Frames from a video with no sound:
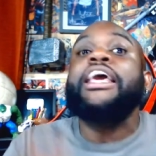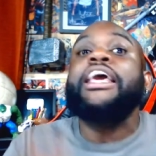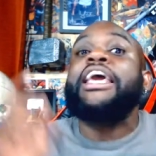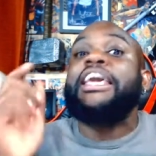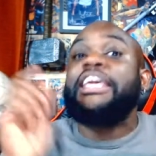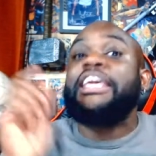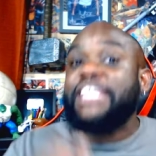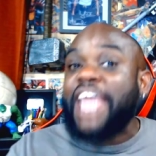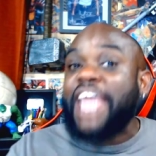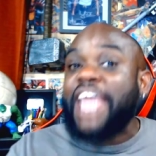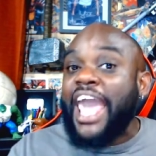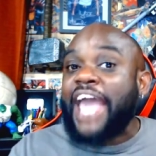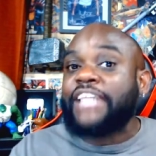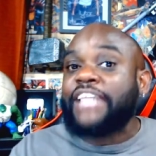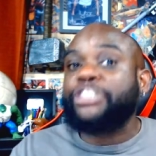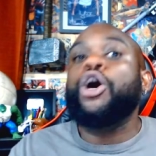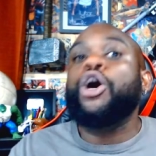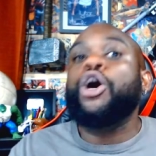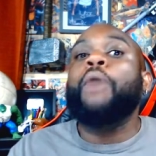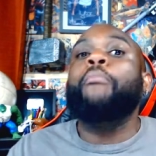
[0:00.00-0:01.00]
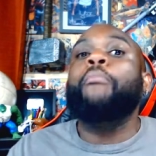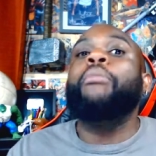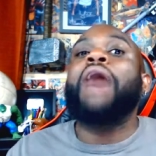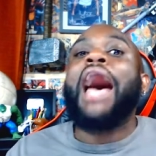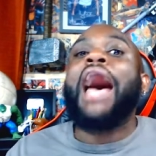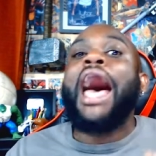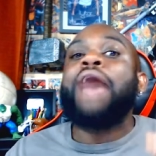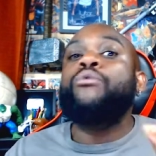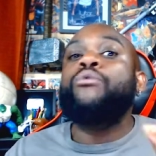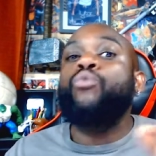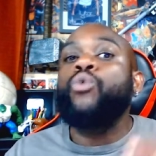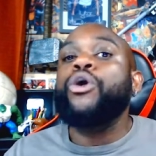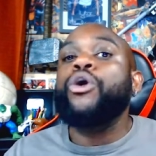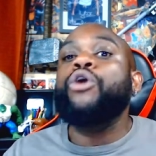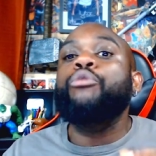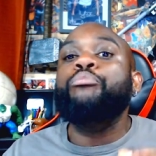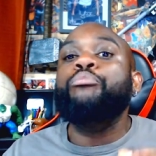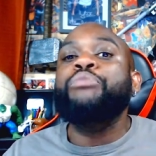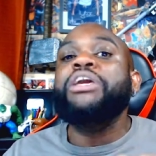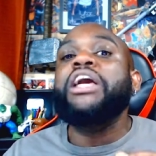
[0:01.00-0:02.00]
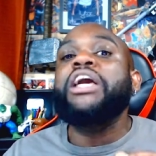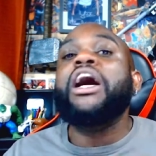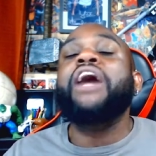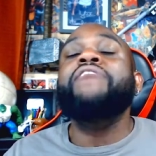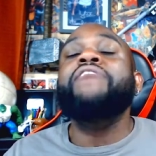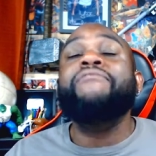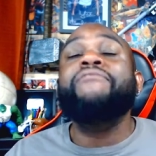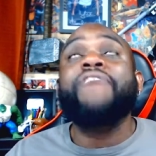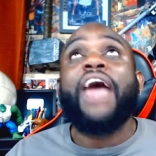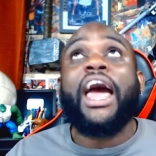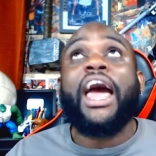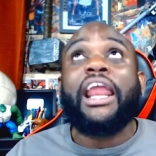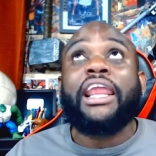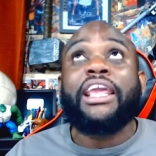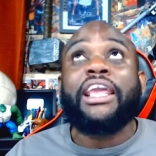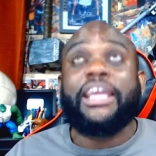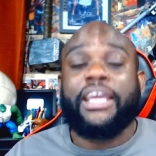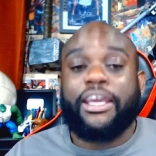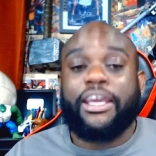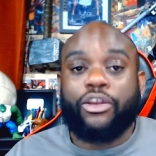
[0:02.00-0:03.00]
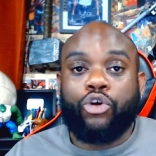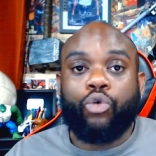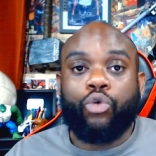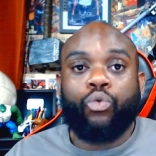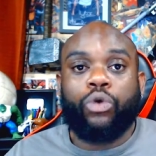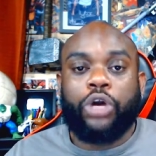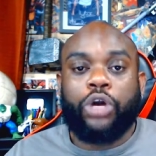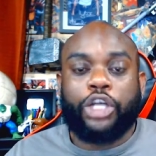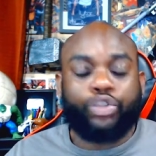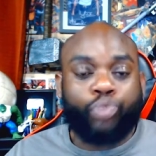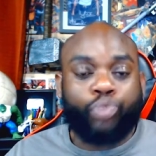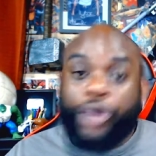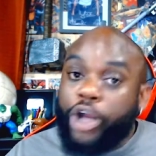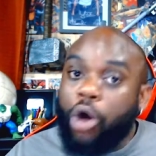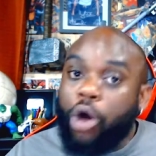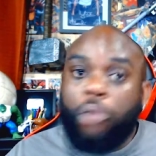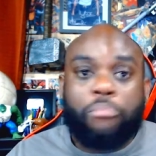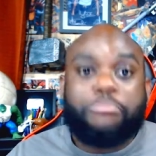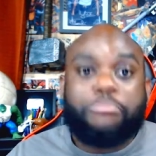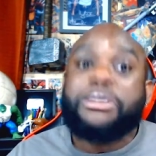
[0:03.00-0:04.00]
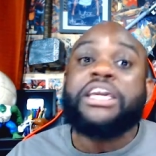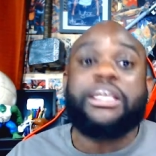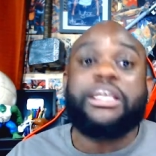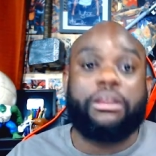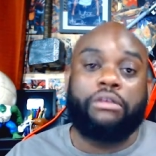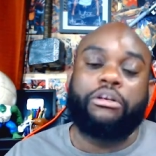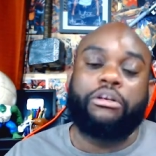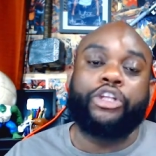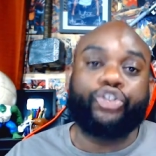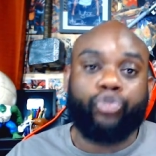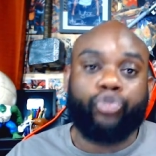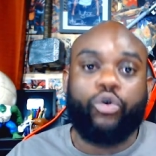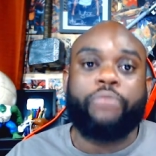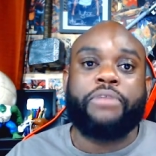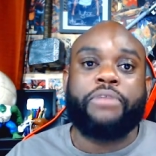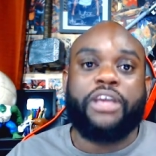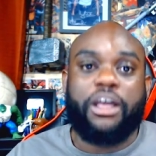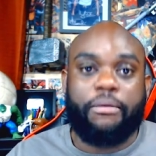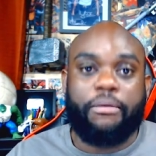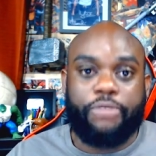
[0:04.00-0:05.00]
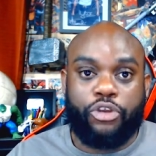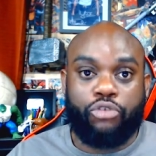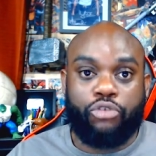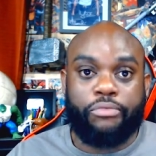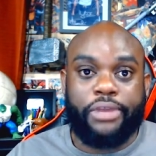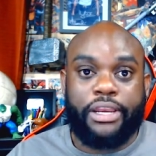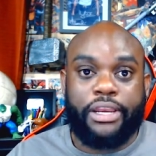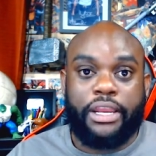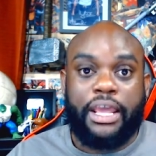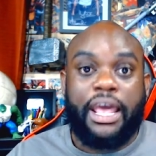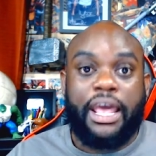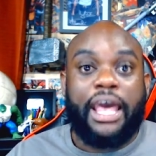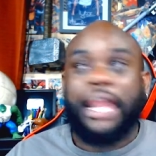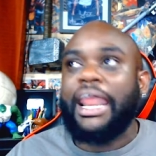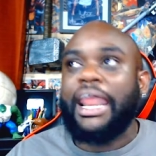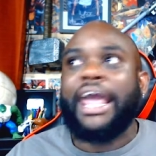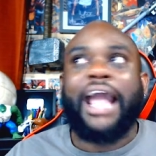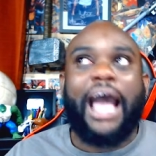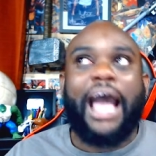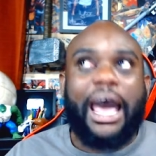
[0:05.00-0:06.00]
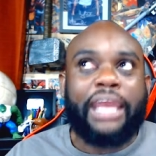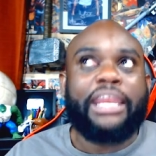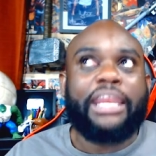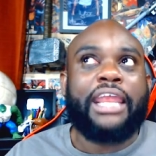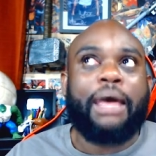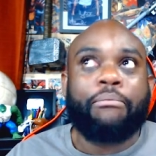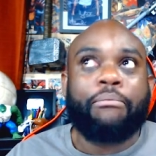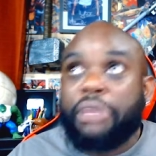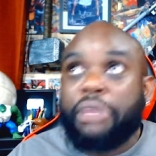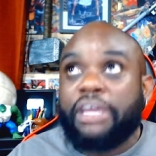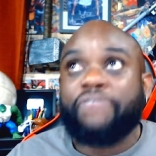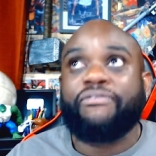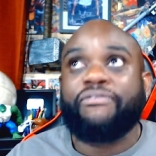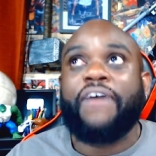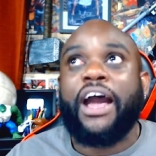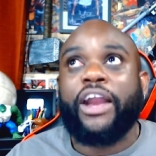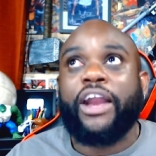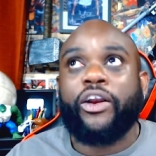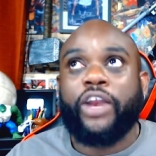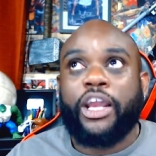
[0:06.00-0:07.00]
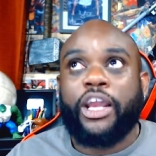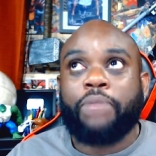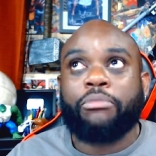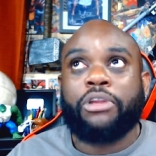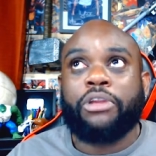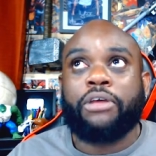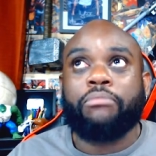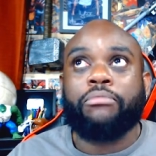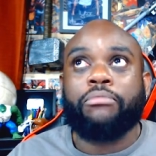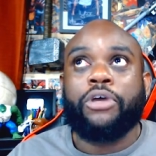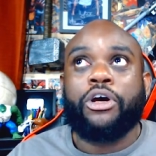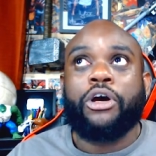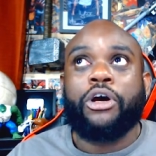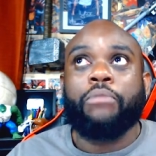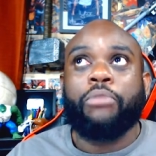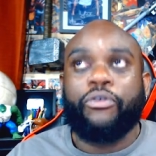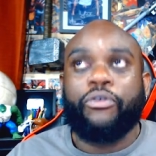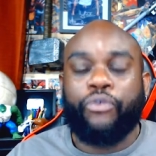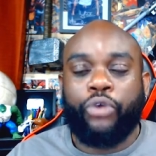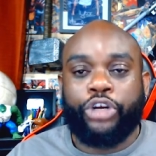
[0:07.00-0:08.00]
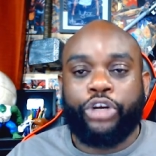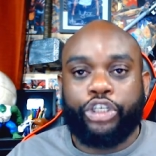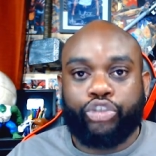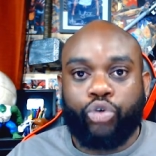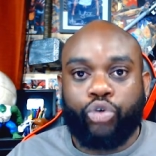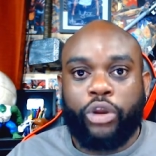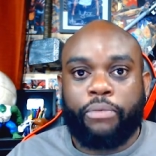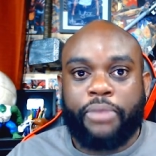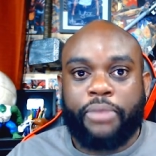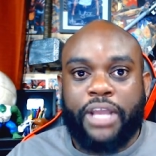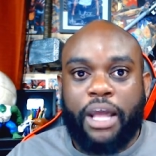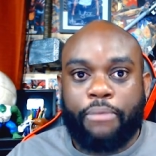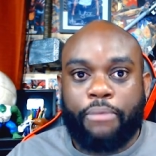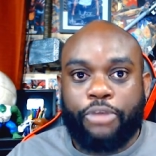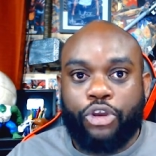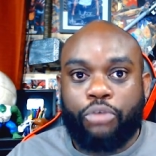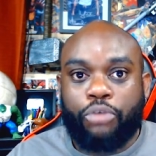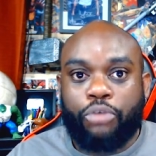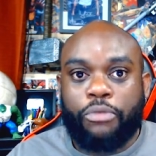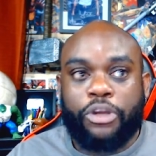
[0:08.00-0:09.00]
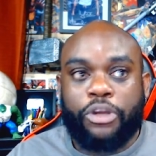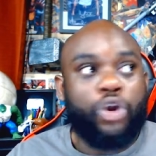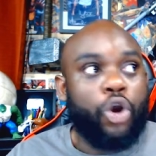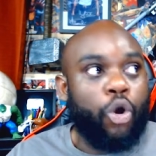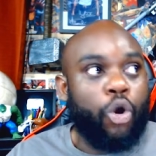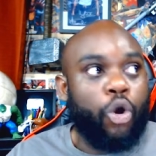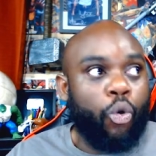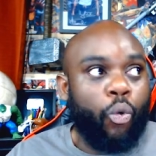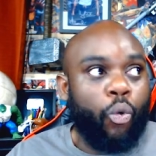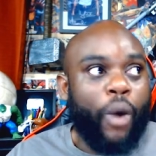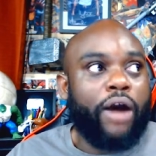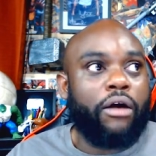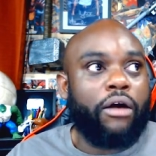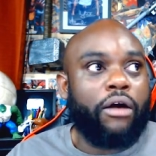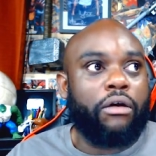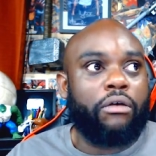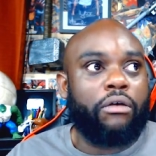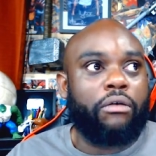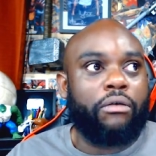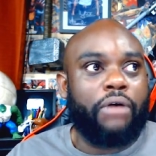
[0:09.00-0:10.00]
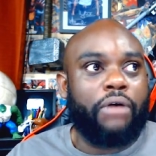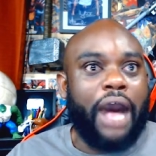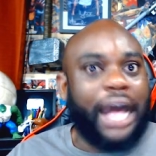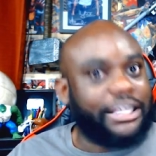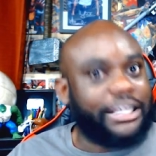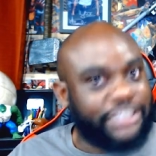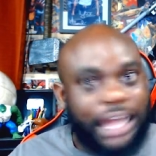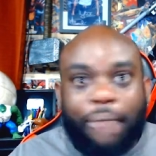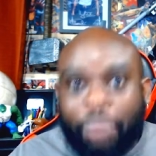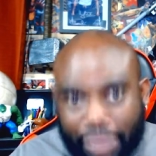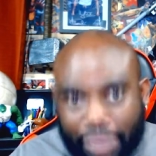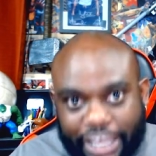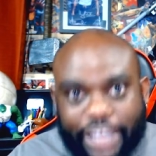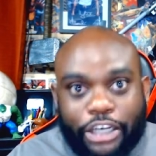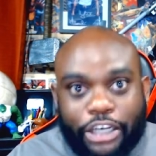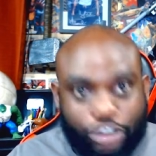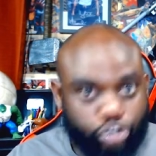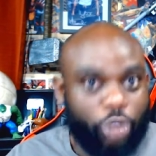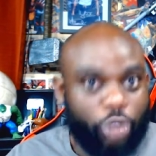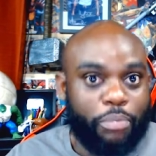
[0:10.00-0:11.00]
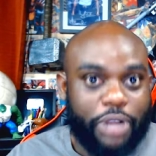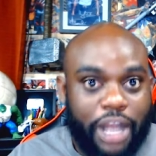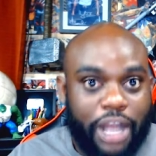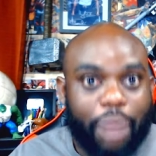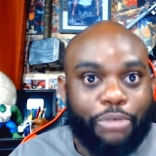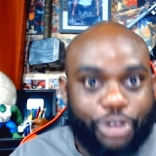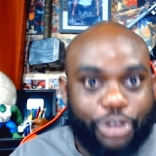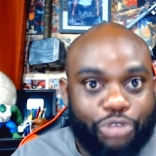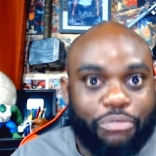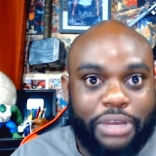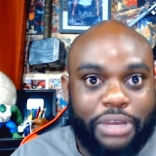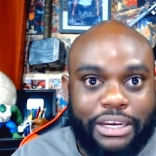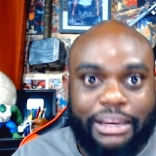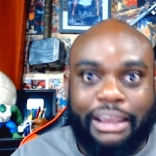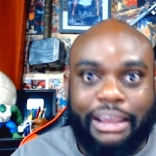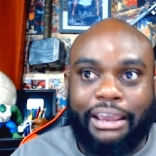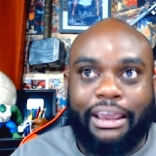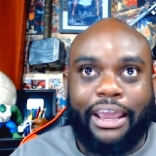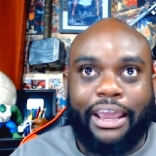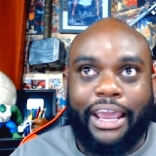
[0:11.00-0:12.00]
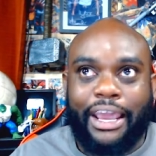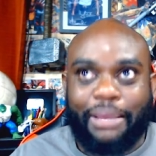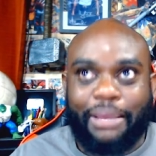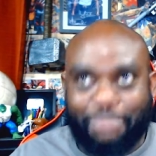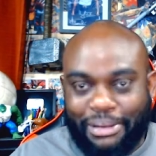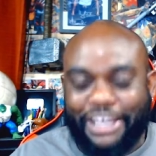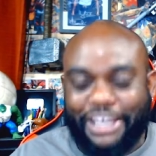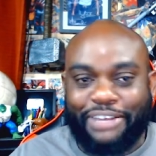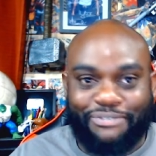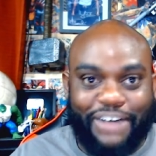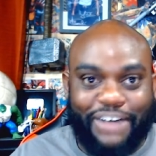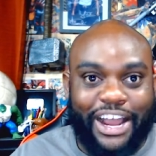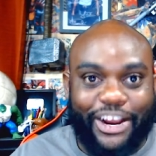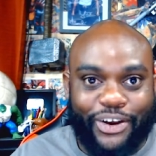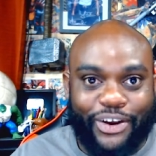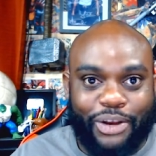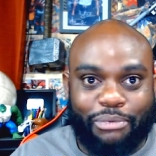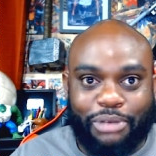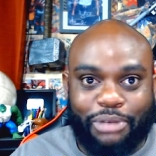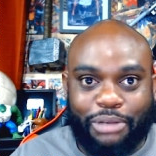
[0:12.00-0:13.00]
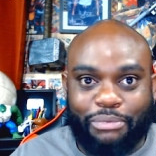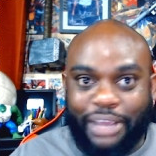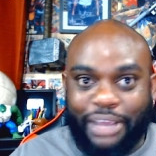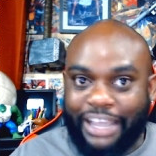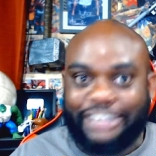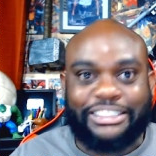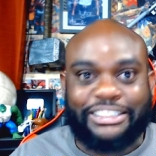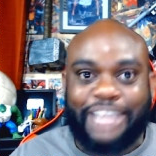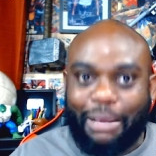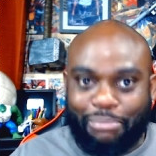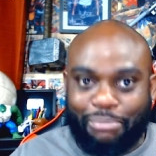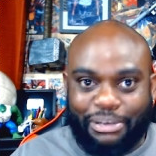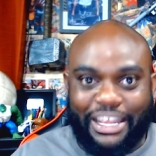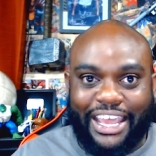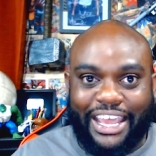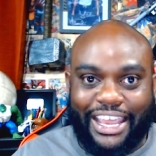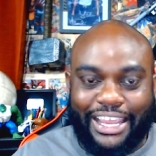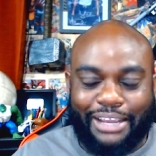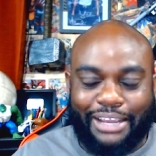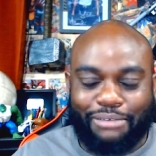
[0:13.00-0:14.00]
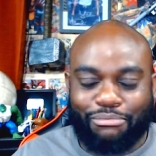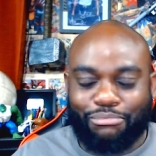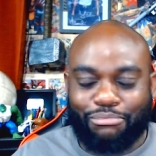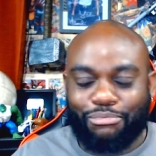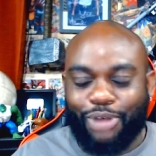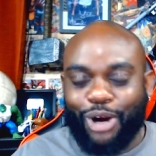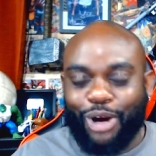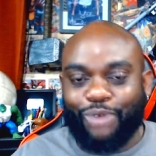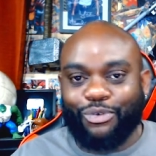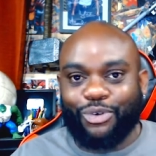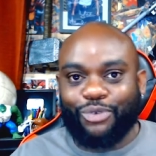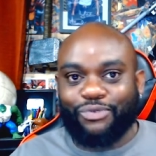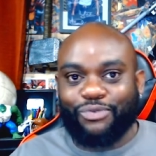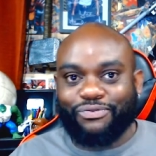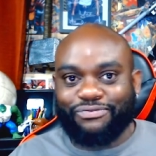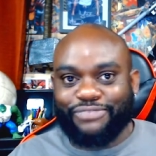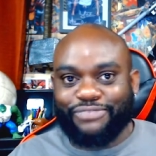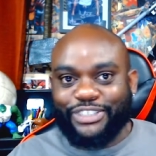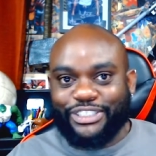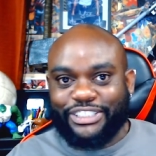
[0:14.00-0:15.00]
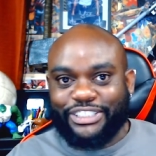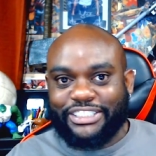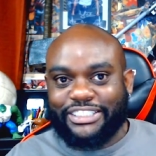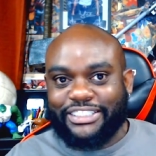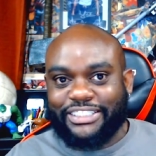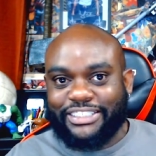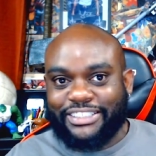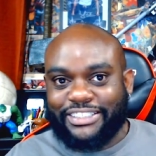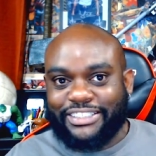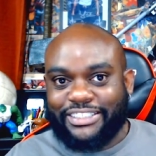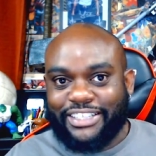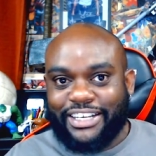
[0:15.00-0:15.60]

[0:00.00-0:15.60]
yet, but I will be unveiling it because we're going to beat Detroit Become Human. Like, how did I beat Fire Emblem before Detroit Become Human? well, I stopped playing Detroit Become Human and played Fire Emblem and stopped playing Marvel versus